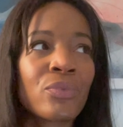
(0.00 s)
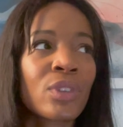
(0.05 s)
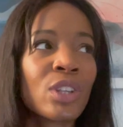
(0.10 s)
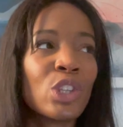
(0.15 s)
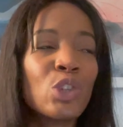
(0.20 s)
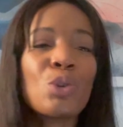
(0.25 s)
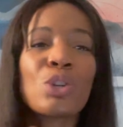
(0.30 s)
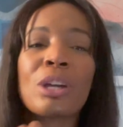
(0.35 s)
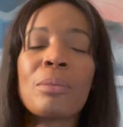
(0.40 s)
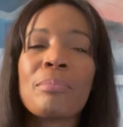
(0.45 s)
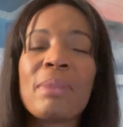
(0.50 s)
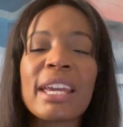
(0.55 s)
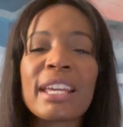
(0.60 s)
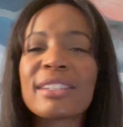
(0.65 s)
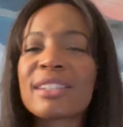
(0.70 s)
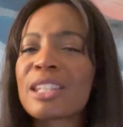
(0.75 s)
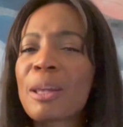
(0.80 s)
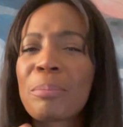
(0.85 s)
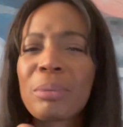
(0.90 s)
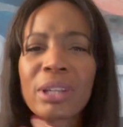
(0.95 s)
you can make
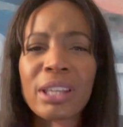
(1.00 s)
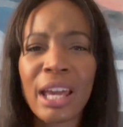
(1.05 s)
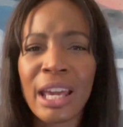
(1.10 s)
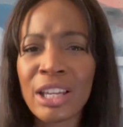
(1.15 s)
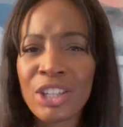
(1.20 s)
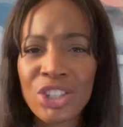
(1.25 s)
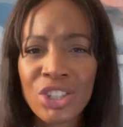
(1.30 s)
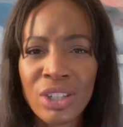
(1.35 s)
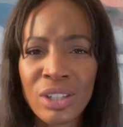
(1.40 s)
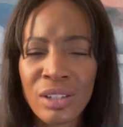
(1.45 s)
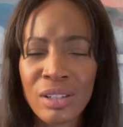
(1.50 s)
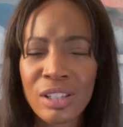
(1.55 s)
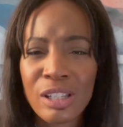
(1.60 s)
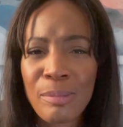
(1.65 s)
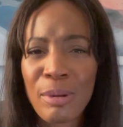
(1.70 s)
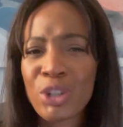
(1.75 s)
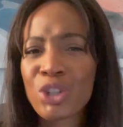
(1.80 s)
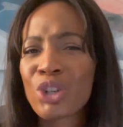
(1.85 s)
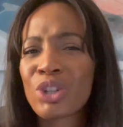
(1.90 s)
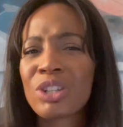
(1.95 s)
supplications
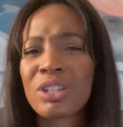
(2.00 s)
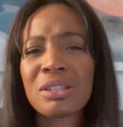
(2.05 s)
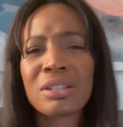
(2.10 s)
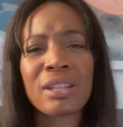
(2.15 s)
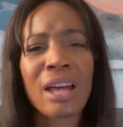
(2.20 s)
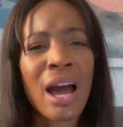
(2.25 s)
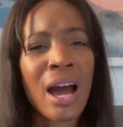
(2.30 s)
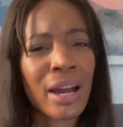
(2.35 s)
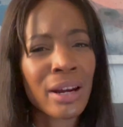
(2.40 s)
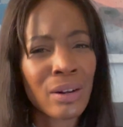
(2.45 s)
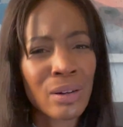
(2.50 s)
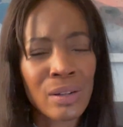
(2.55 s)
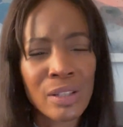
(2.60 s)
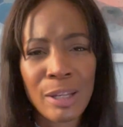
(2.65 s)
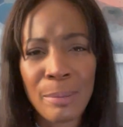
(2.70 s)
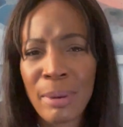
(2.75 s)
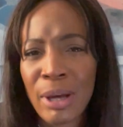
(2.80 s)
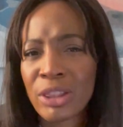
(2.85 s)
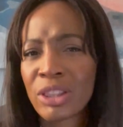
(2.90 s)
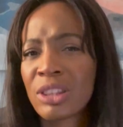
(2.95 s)
about your desires,
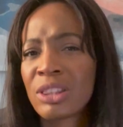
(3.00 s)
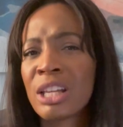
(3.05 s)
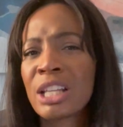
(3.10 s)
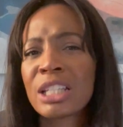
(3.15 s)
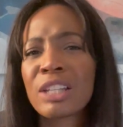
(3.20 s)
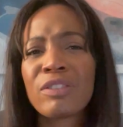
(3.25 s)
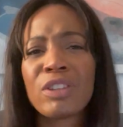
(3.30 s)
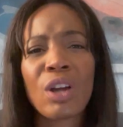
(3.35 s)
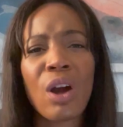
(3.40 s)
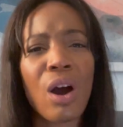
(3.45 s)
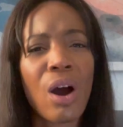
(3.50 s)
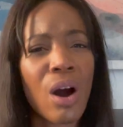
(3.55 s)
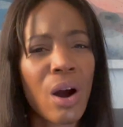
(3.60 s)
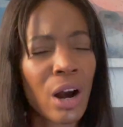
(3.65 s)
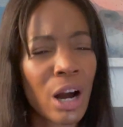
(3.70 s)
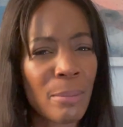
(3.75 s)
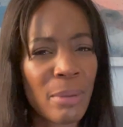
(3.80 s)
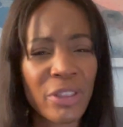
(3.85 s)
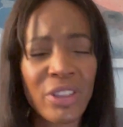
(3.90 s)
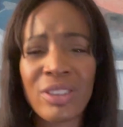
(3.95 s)
about the things of your
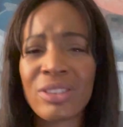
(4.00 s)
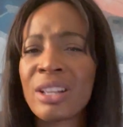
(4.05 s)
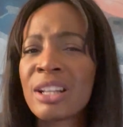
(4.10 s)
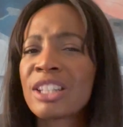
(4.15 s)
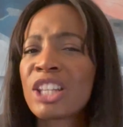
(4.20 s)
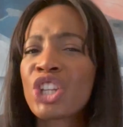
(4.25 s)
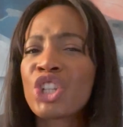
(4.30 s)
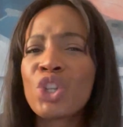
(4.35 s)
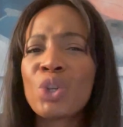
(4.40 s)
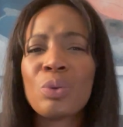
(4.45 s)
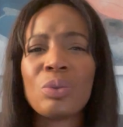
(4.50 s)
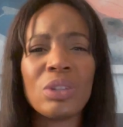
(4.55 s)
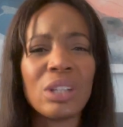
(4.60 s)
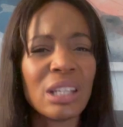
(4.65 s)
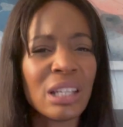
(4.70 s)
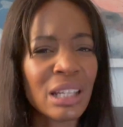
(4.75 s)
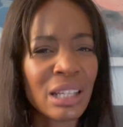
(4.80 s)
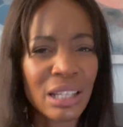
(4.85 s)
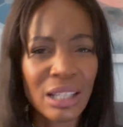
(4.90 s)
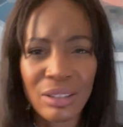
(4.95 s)
heart, about the things that you
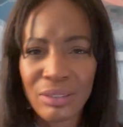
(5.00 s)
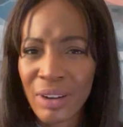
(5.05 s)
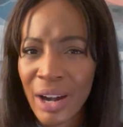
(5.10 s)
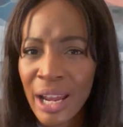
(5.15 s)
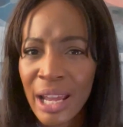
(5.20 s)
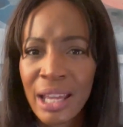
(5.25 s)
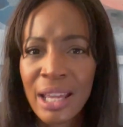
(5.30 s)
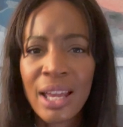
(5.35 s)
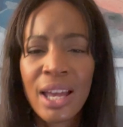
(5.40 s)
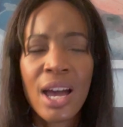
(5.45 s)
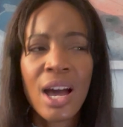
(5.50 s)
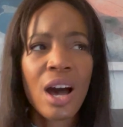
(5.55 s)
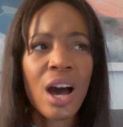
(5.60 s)
need, right?